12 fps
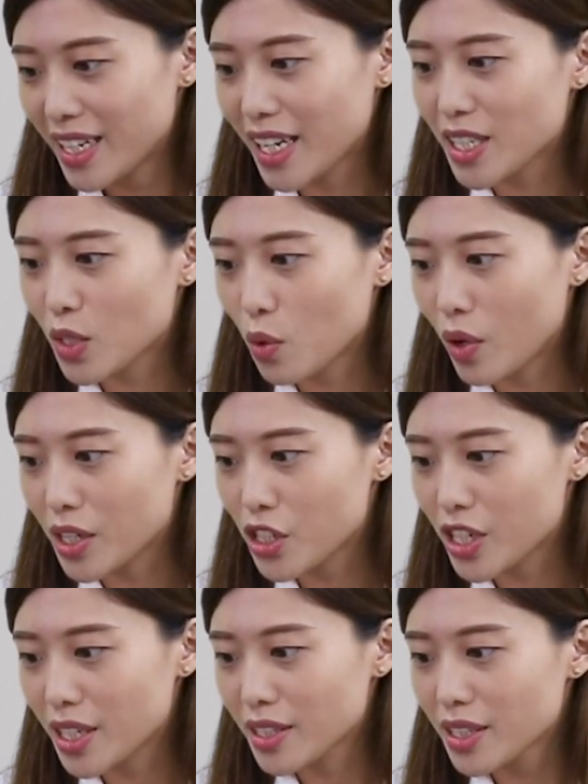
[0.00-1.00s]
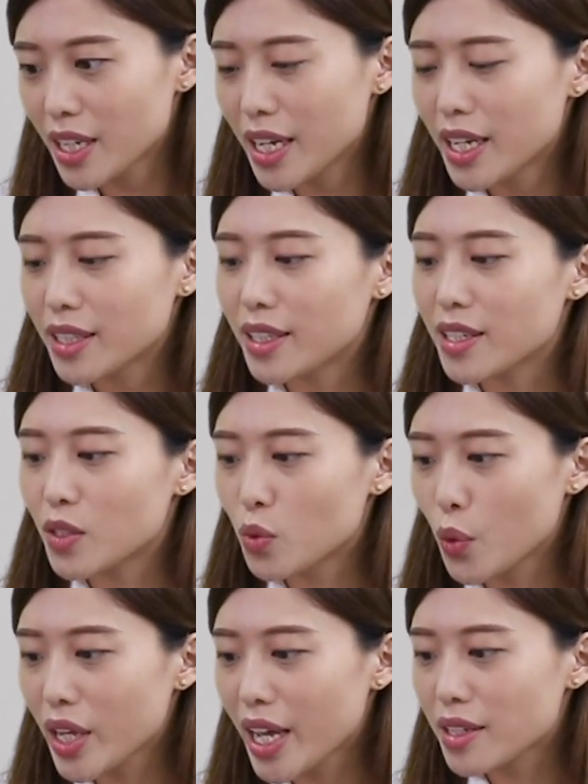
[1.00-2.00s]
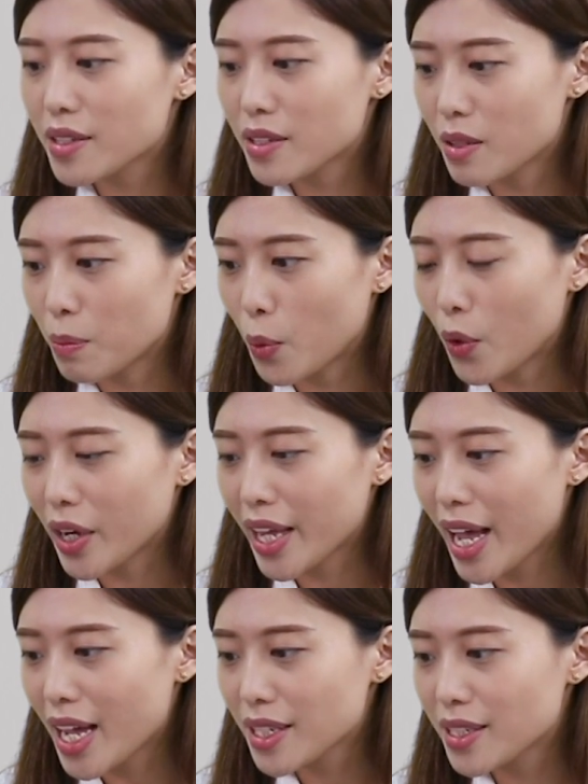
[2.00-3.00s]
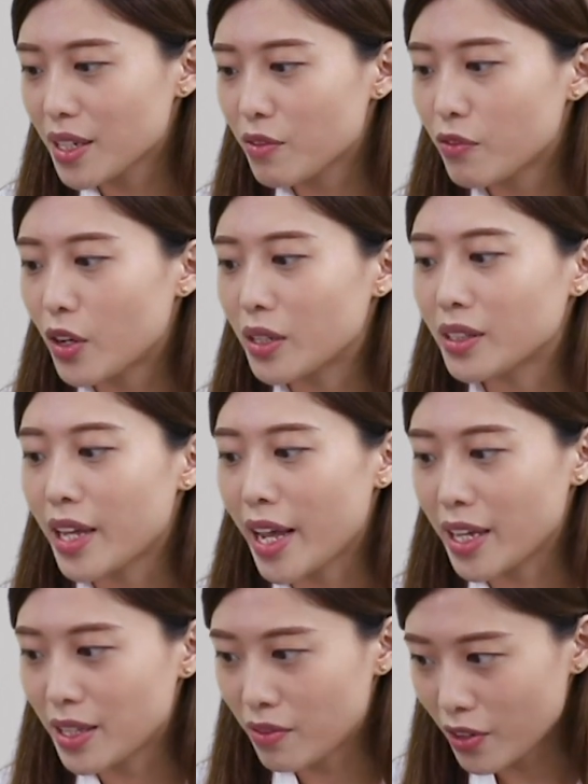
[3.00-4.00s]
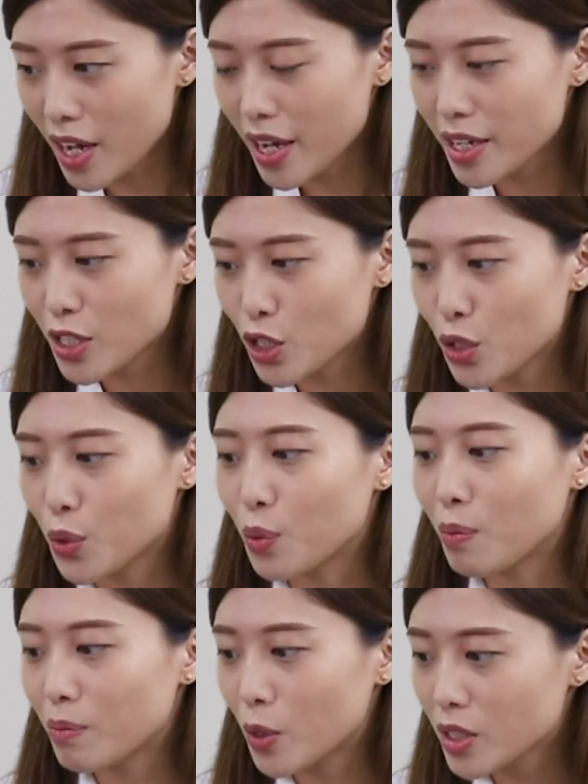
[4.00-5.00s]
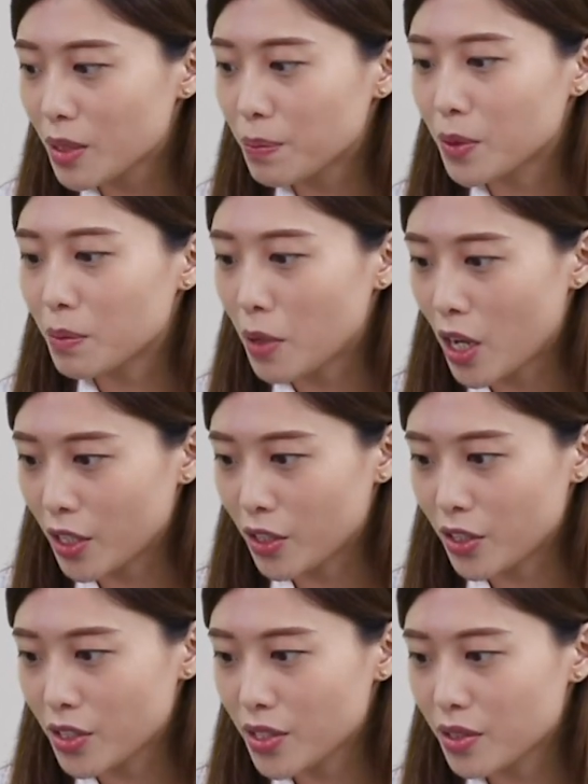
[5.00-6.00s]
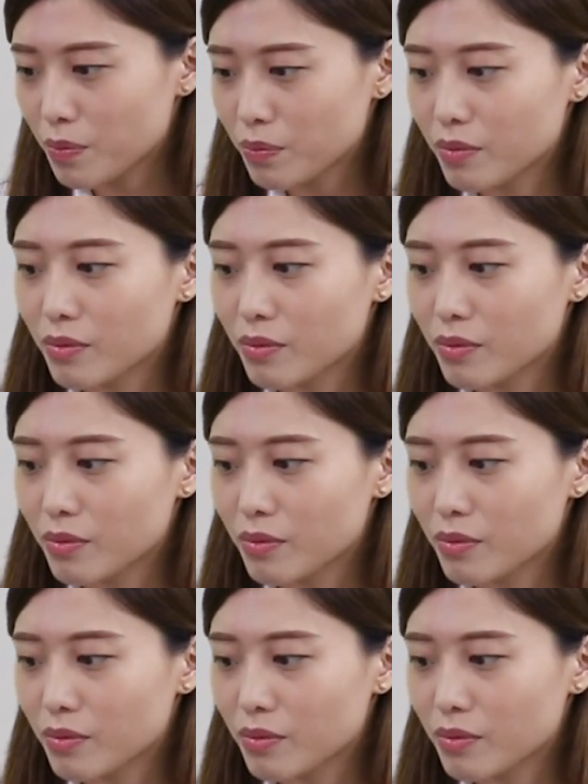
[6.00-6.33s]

Next question, does TwinX support casting from a device to multiple monitors?